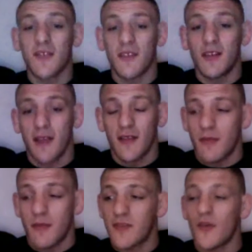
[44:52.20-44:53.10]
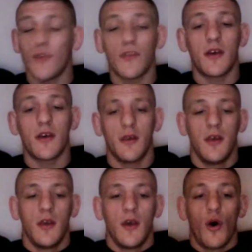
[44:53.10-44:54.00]
not to mention
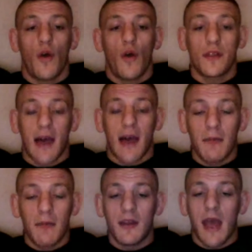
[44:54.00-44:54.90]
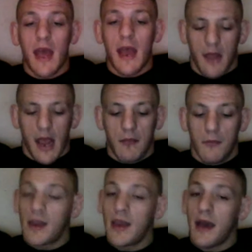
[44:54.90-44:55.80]
all the time and
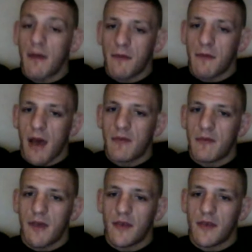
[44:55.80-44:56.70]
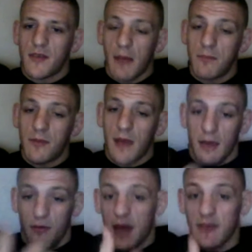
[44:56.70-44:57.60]
money I've invested.
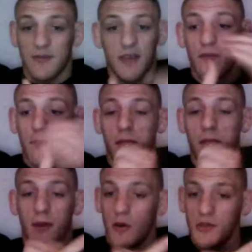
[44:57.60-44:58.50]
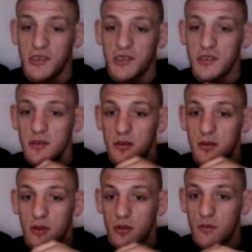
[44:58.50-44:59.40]
I still have to pay my coaches.
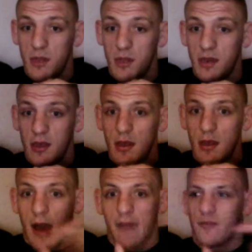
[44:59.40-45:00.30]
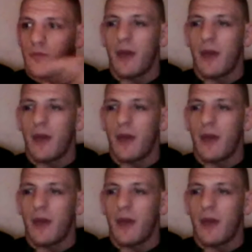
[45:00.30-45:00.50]
You know what I mean? I have to pay